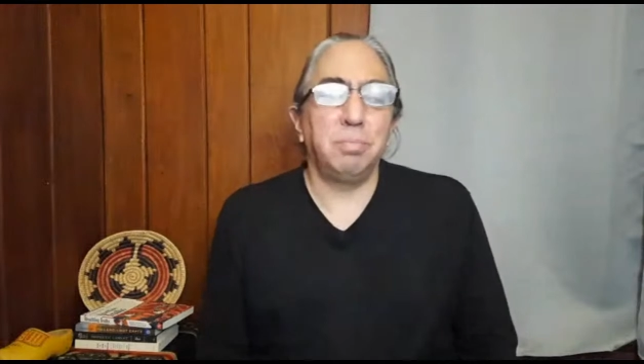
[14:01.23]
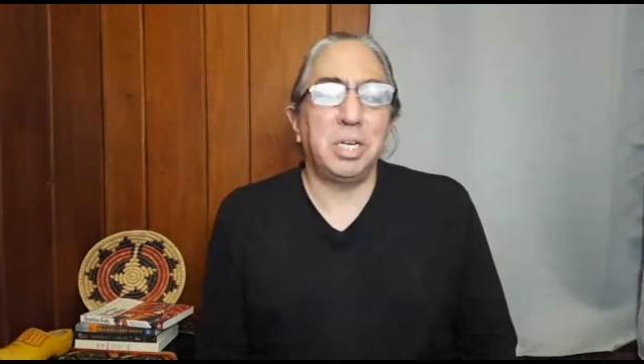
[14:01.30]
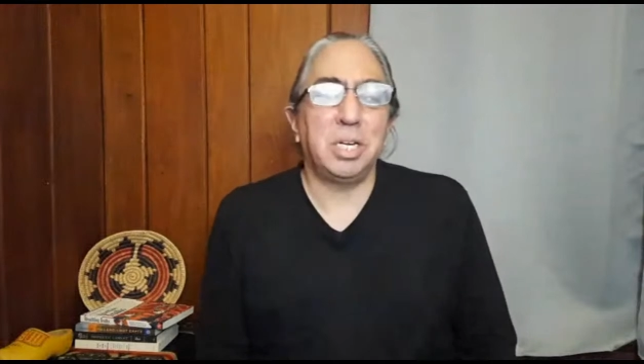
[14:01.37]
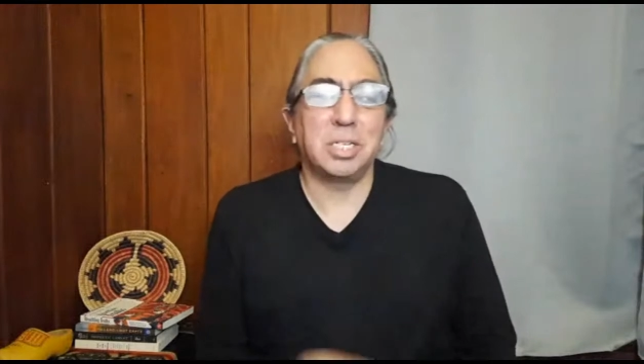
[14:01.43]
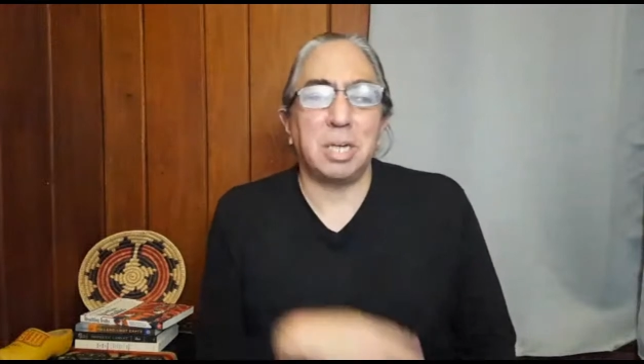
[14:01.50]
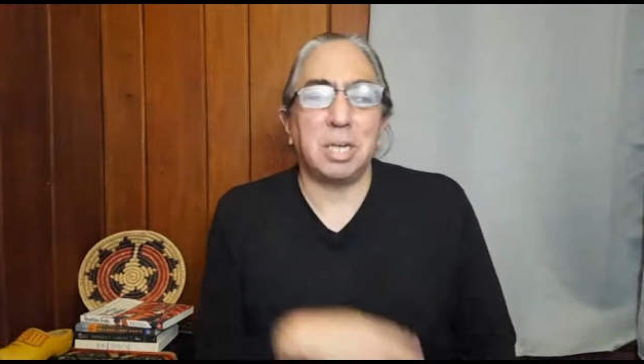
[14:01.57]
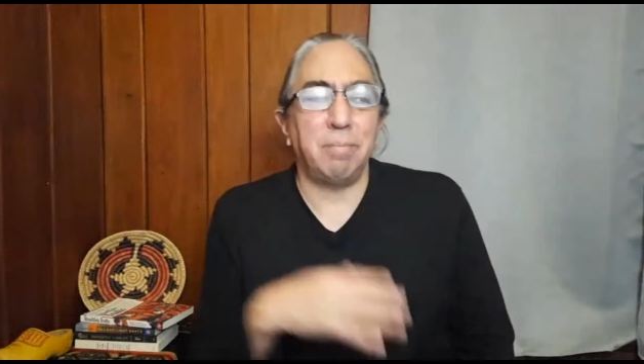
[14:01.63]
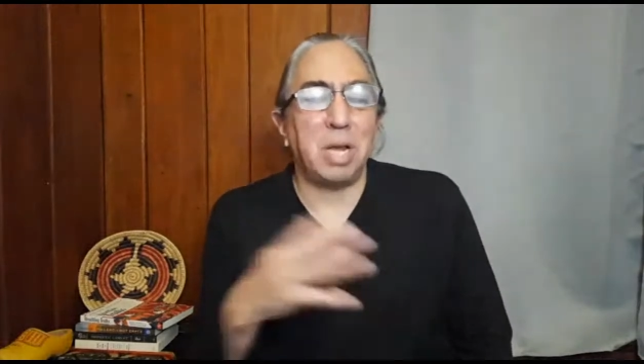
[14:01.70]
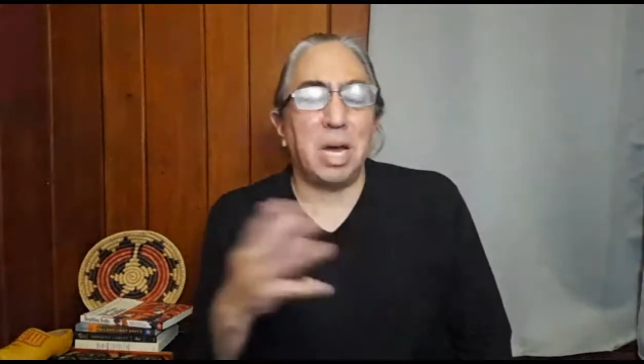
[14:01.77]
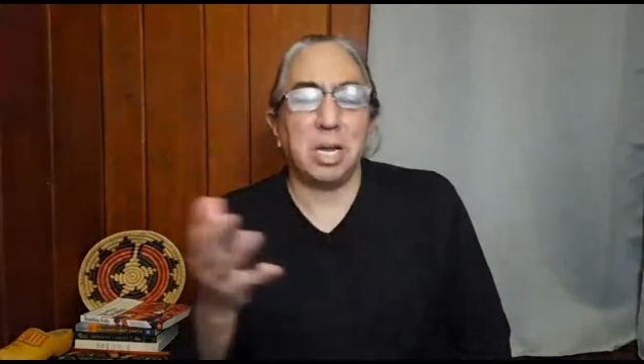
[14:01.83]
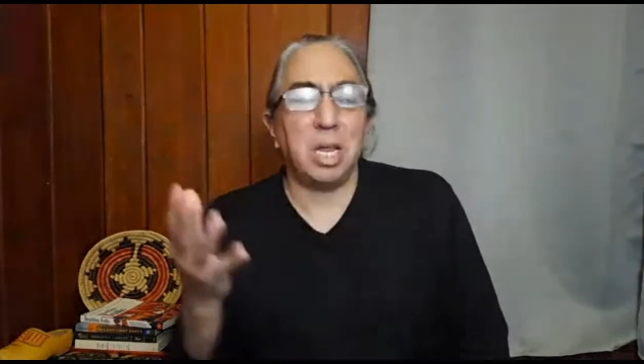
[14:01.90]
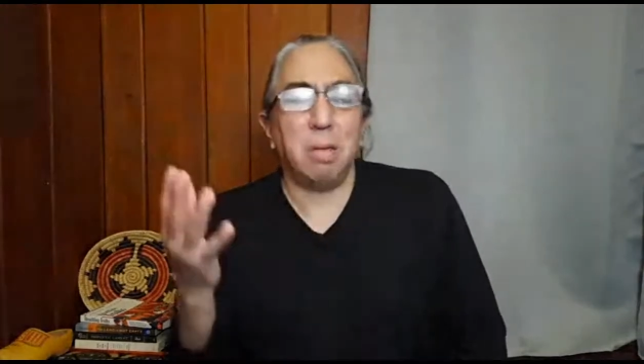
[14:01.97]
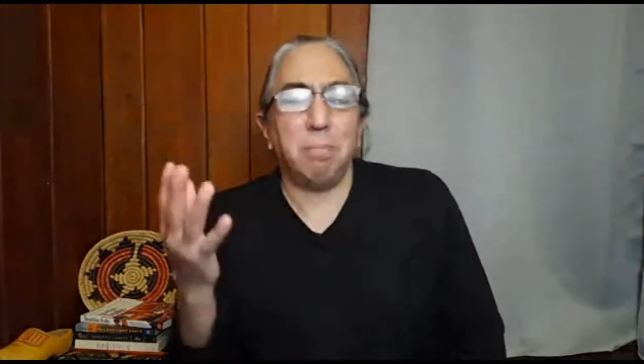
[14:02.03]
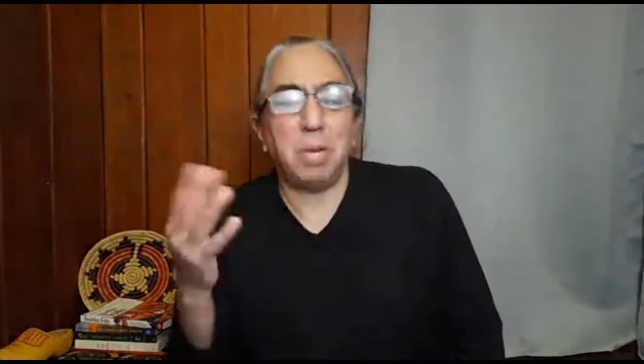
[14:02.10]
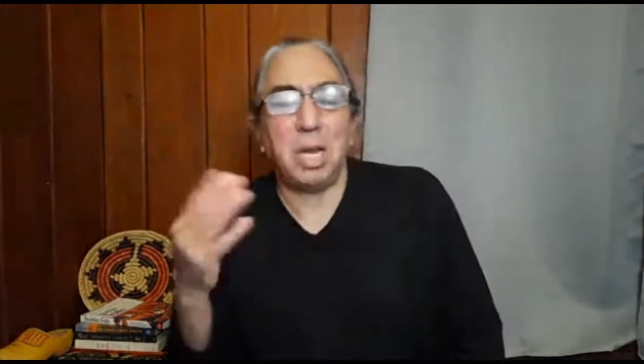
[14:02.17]
because I'm not
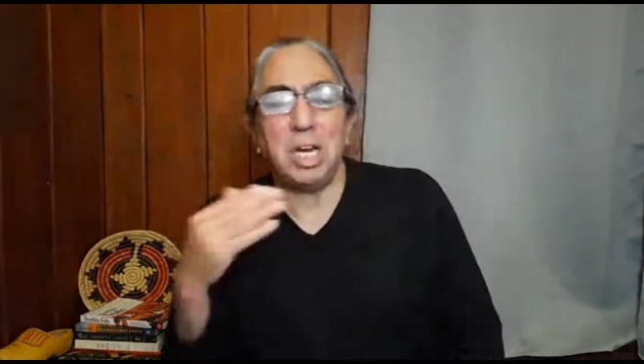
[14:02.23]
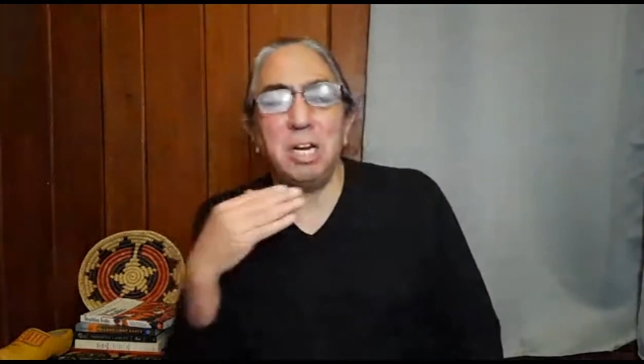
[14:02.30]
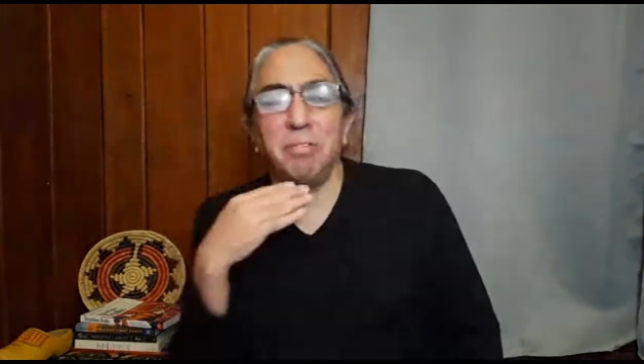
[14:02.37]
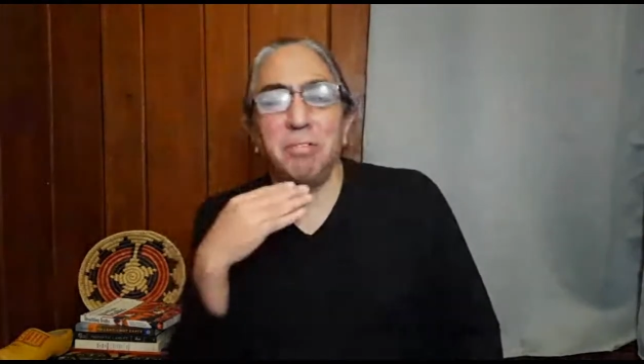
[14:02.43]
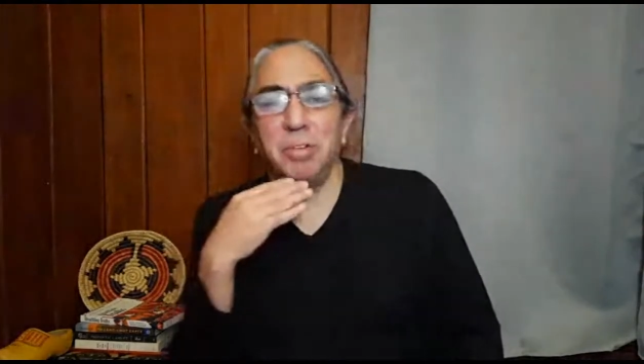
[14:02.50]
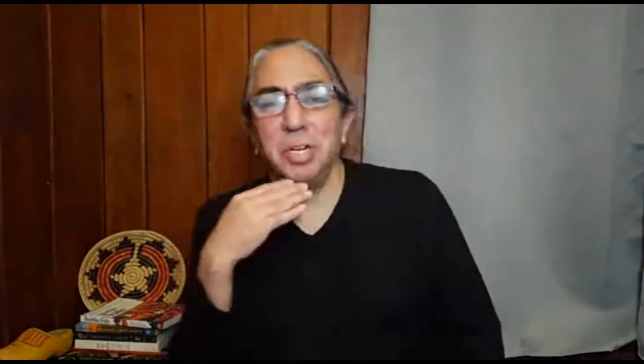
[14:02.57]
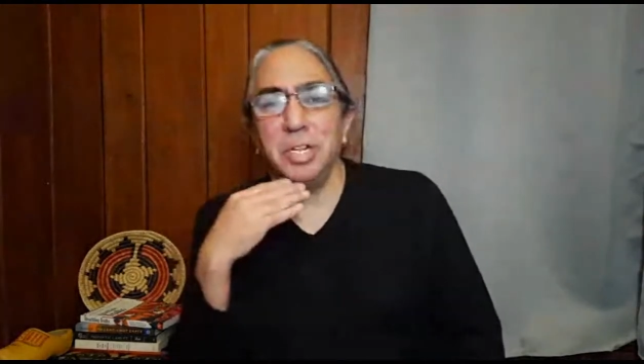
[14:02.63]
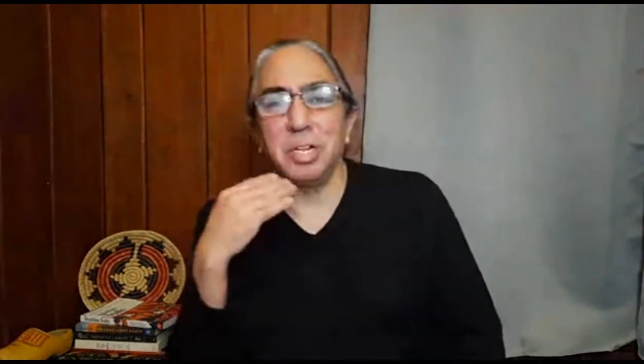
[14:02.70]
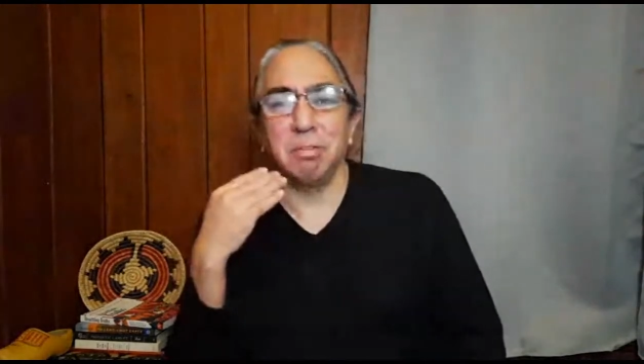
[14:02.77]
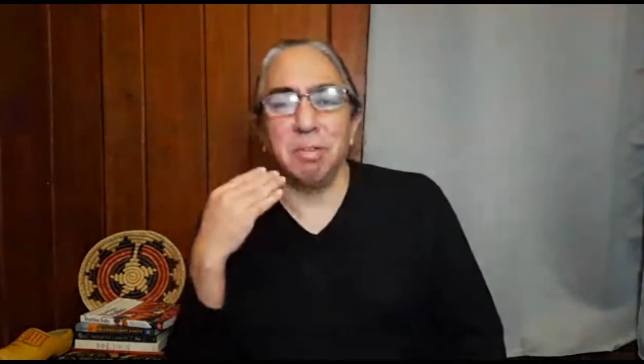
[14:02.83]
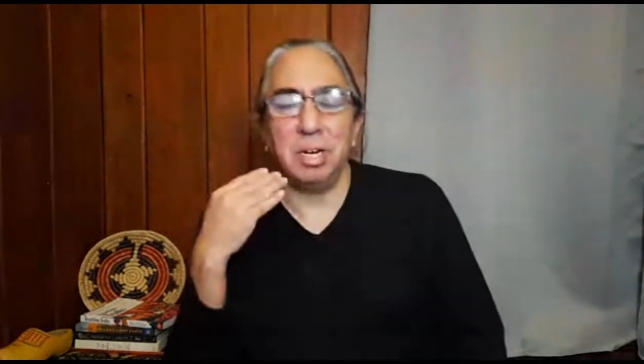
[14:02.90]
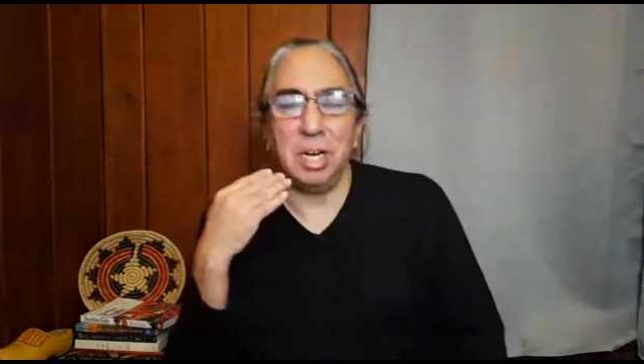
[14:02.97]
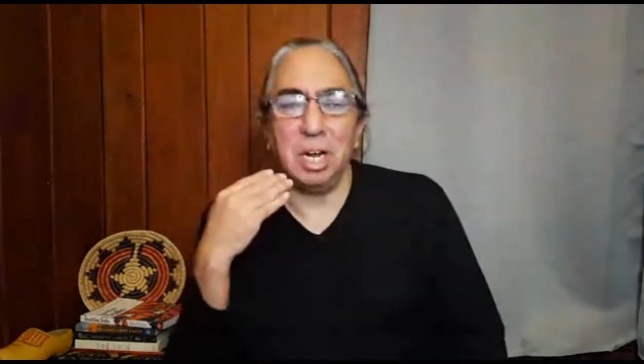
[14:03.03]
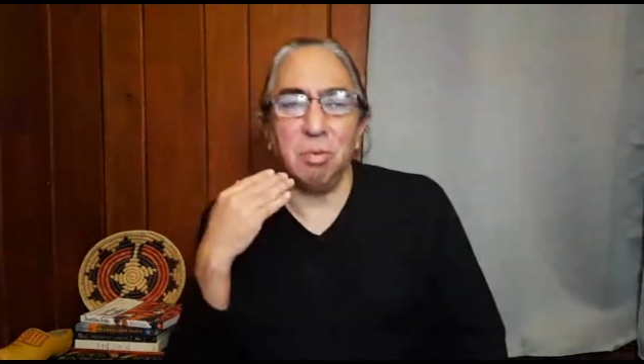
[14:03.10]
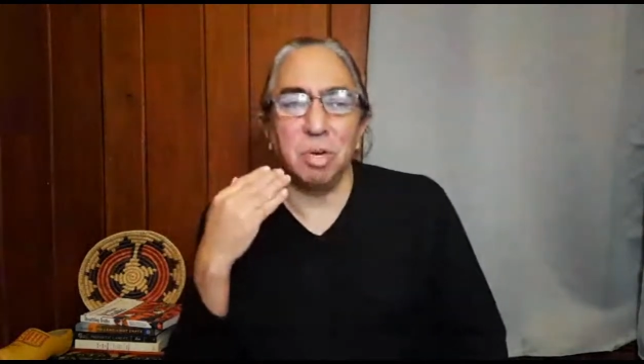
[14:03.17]
campaigning for anything right now.